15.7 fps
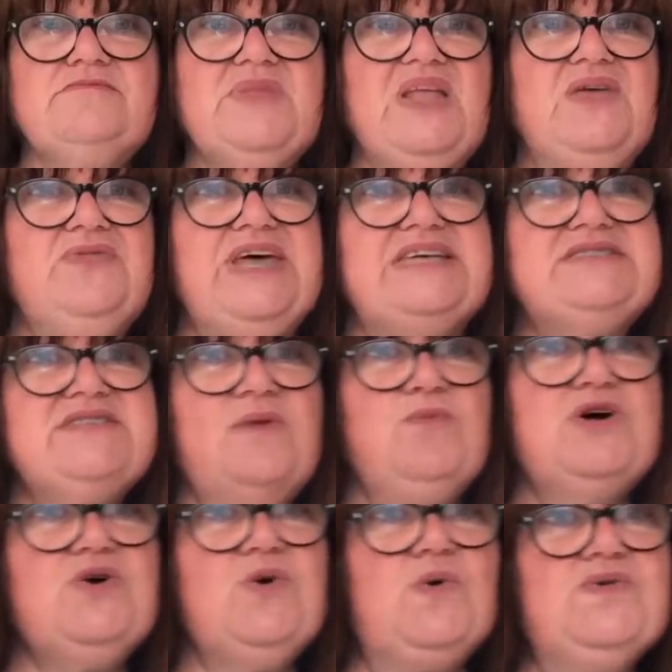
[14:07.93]
there's
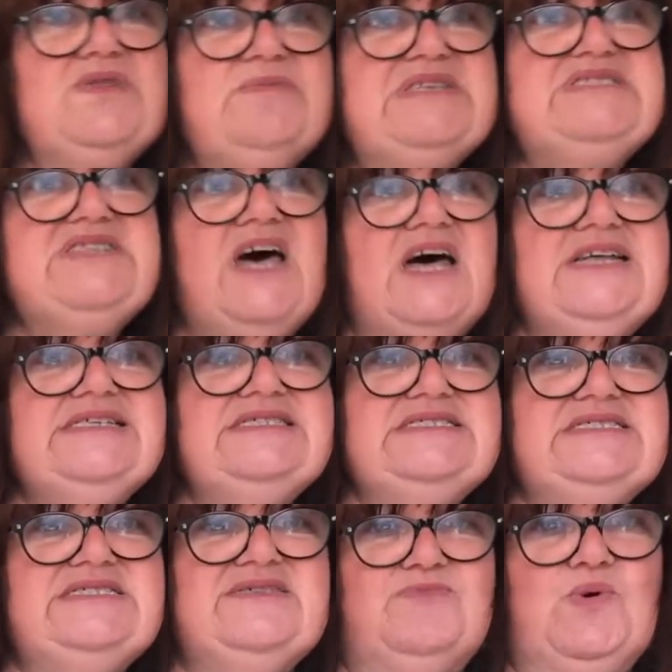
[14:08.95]
someone called the
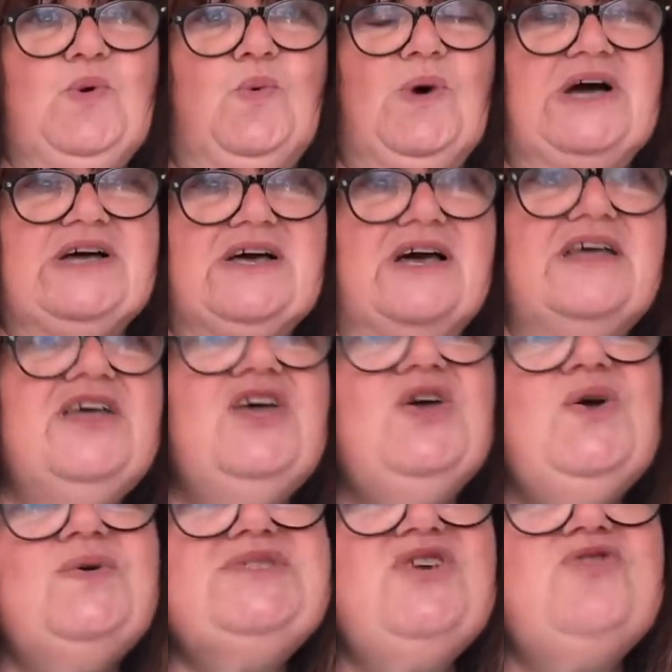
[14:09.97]
maternity support worker
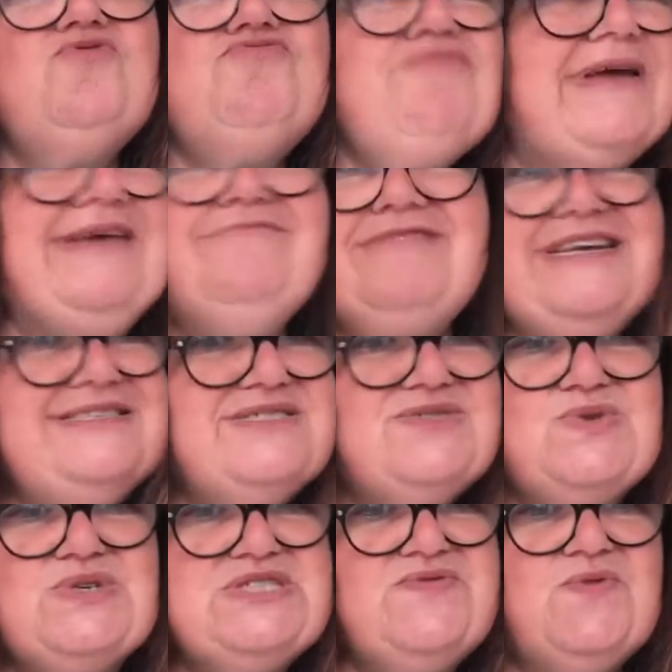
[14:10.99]
who's a great
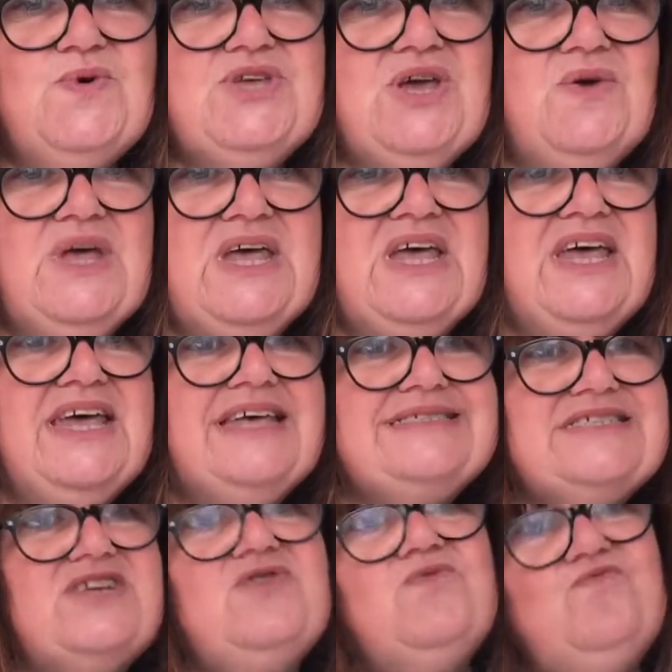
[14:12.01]
resource for you. It's
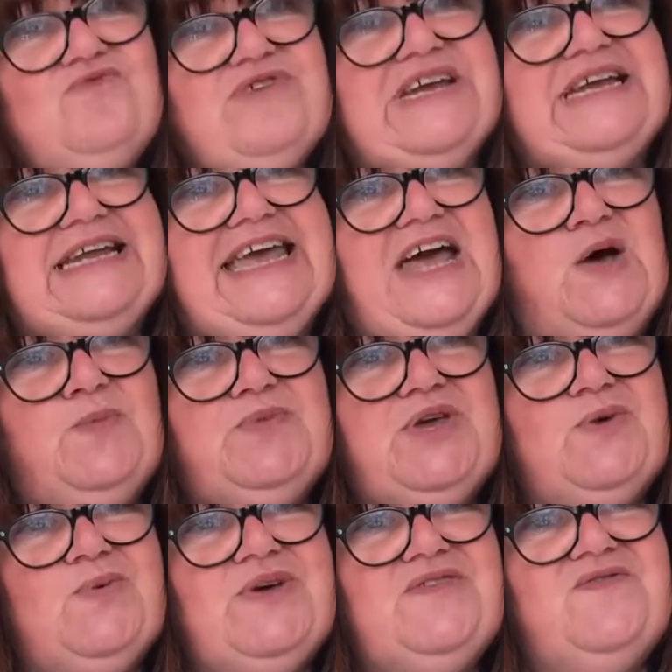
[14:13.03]
going to really help
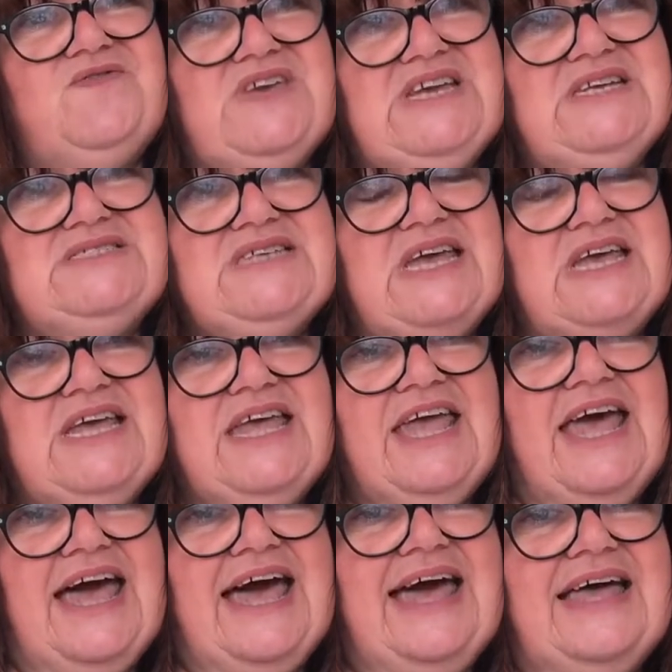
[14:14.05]
you with feeding
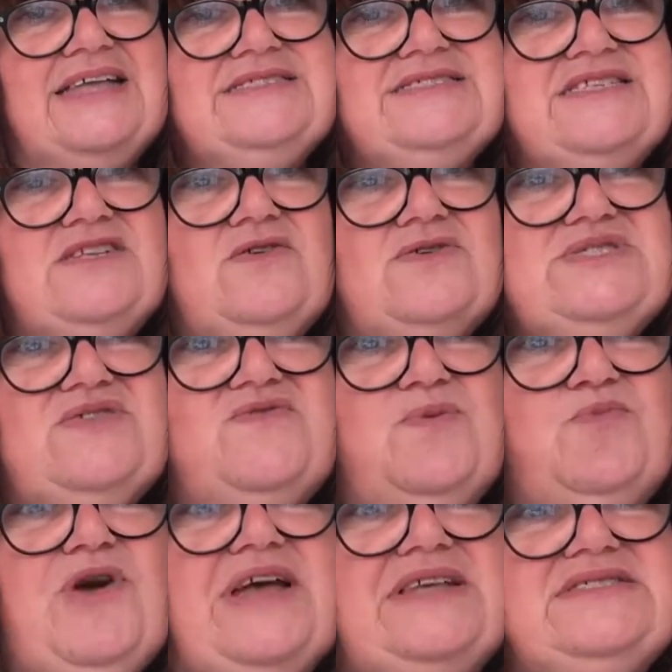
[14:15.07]
and lots of the
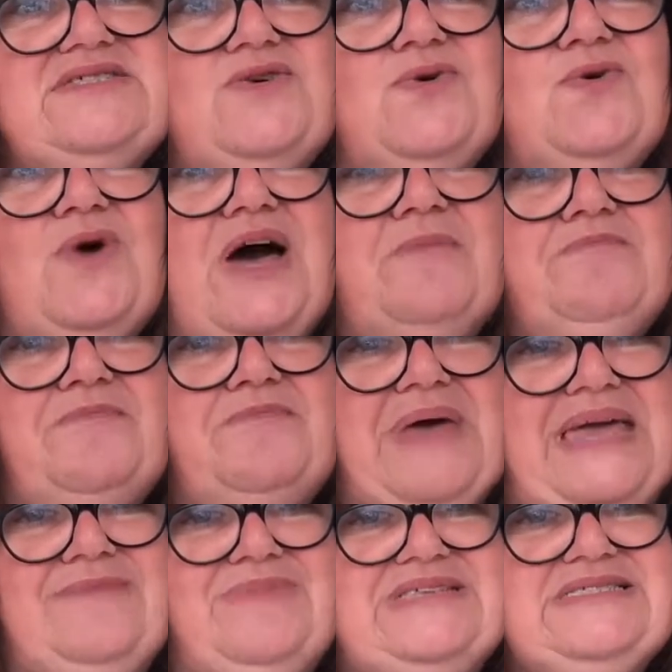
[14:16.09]
practical
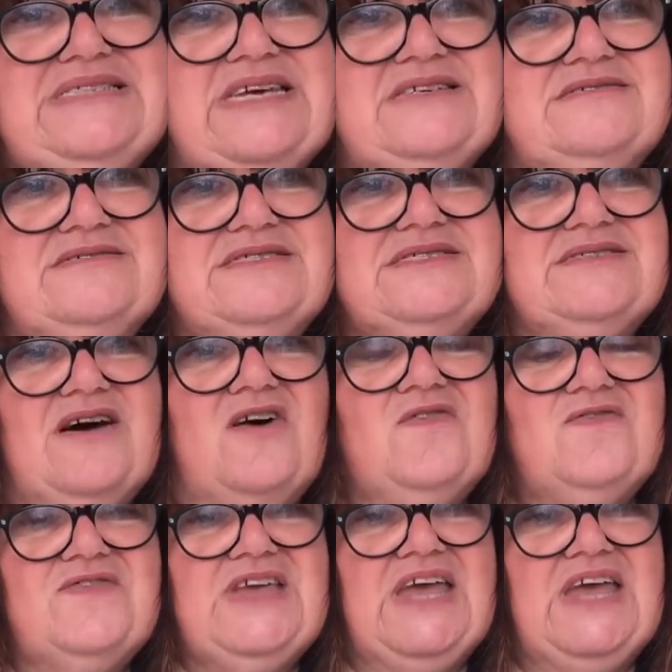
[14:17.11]
baby skills stuff,